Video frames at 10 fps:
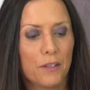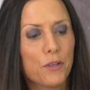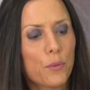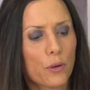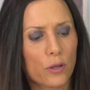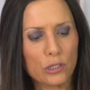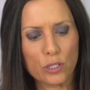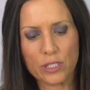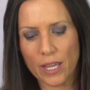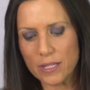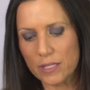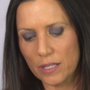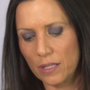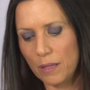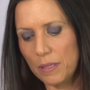And if you were going to taste
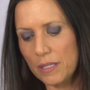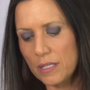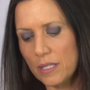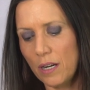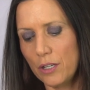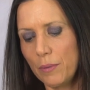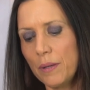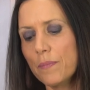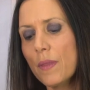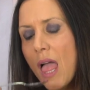it, let me taste it a little bit.